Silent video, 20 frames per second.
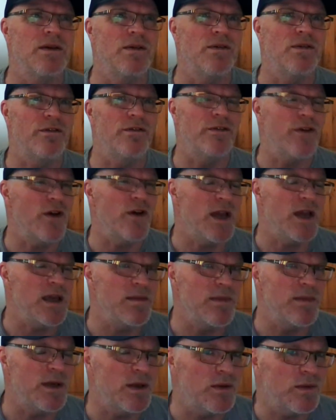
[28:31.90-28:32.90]
30
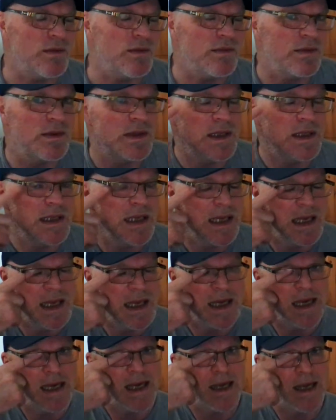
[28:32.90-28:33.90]
ml.
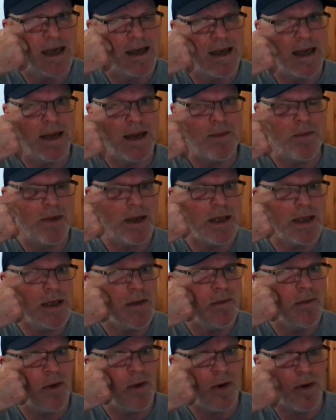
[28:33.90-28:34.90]
And when you
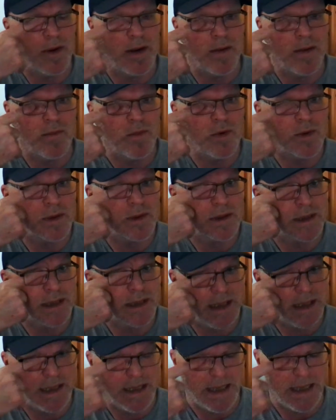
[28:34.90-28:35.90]
look at what's
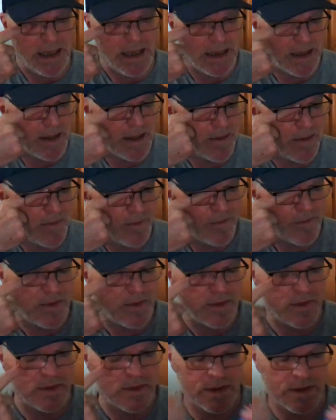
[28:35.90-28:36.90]
in here,
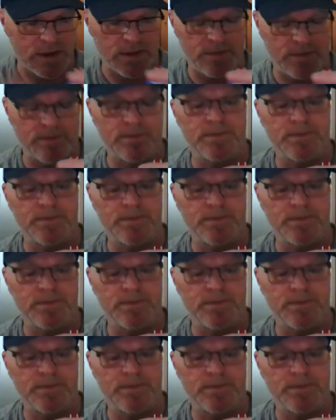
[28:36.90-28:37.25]
folks,